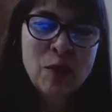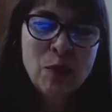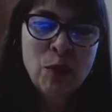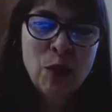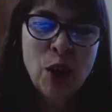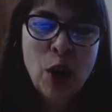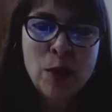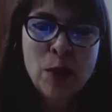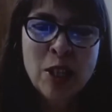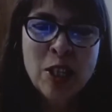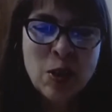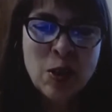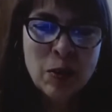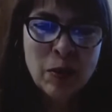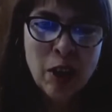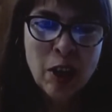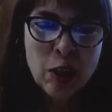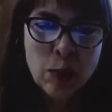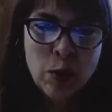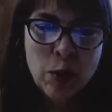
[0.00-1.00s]
Prime Minister
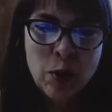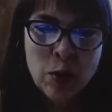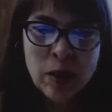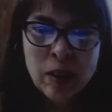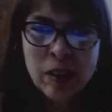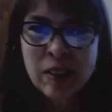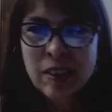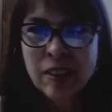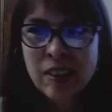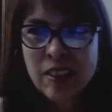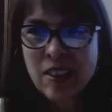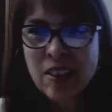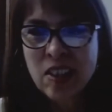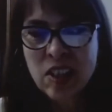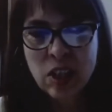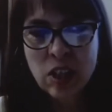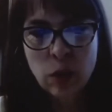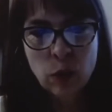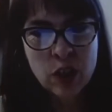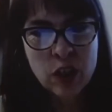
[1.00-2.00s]
Rasmussen,
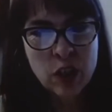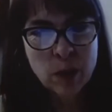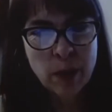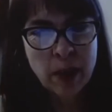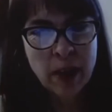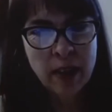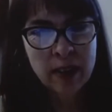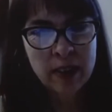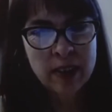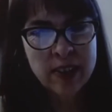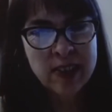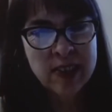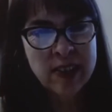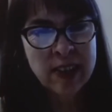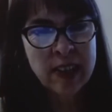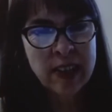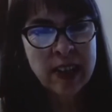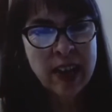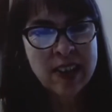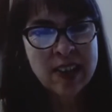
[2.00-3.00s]
distinguished panelists
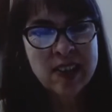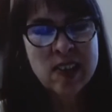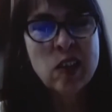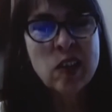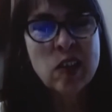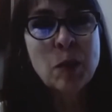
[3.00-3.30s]
and guests,